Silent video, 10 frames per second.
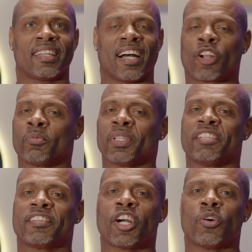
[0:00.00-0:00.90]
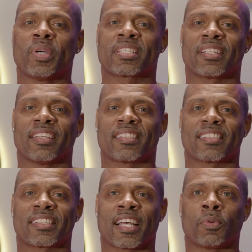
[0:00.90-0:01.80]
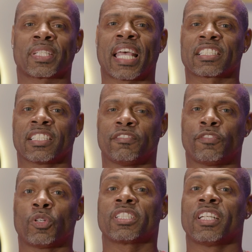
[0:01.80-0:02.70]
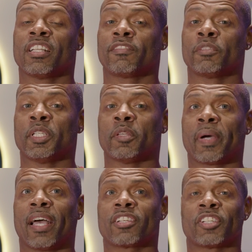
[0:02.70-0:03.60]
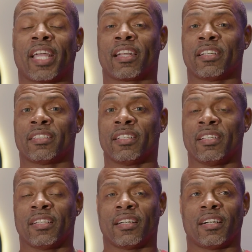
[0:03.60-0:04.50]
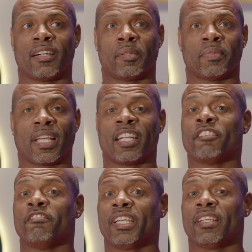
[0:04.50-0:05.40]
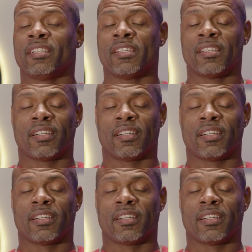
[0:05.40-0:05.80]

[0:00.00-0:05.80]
I don't believe in coincidences. I was actually fortunate enough to meet the pastor at an event